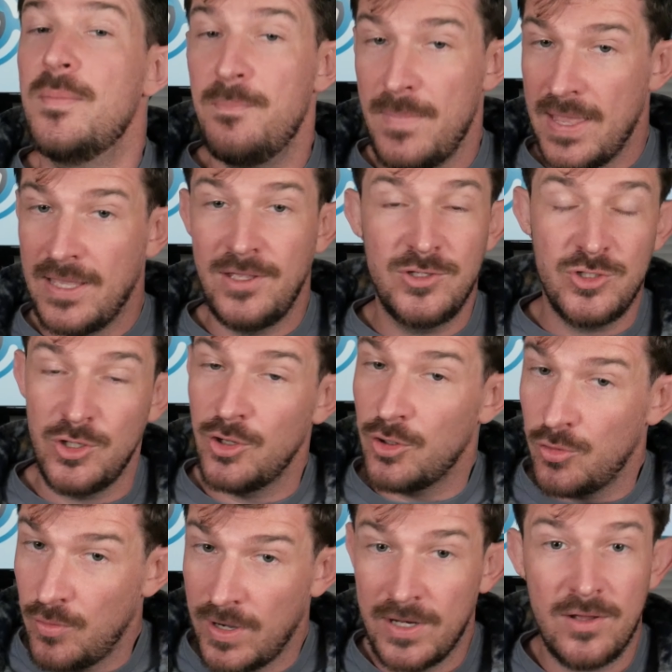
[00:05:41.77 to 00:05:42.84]
making sure your
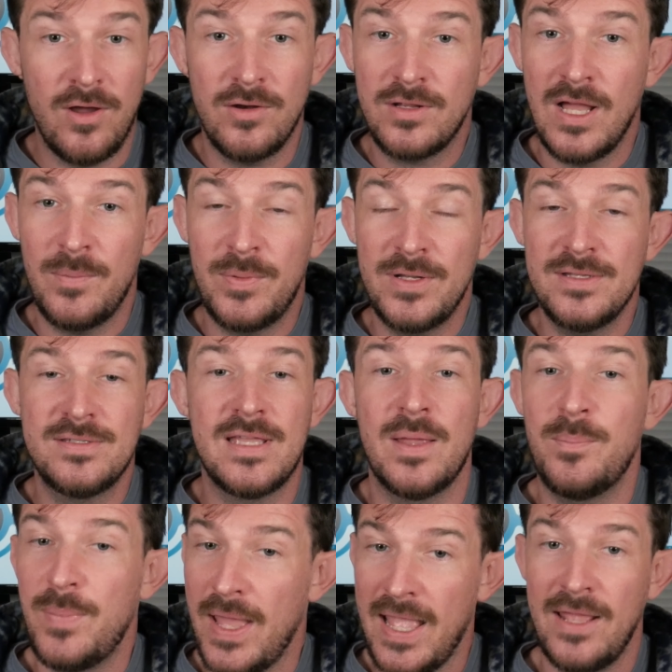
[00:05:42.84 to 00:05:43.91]
credit card companies
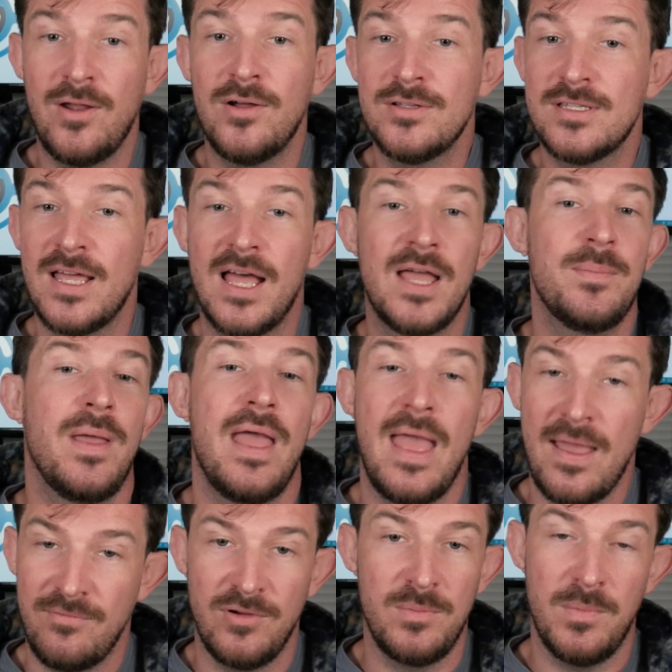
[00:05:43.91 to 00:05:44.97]
get paid on time
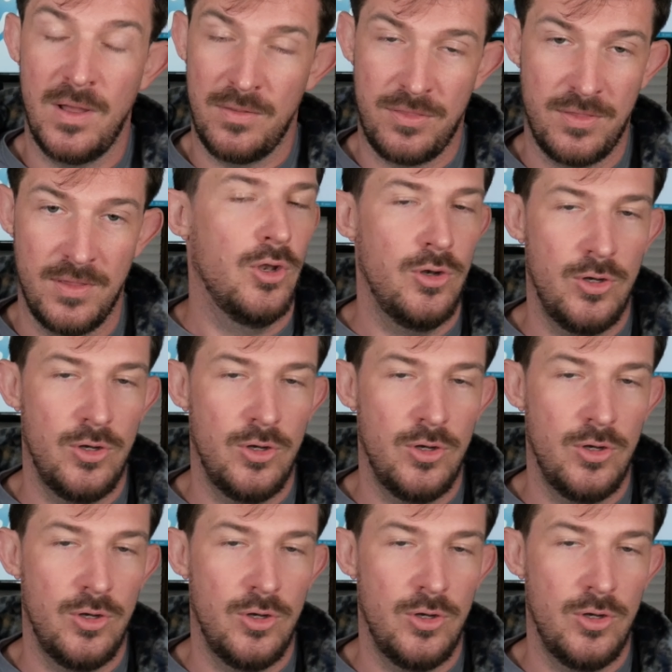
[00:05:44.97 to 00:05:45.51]
every month.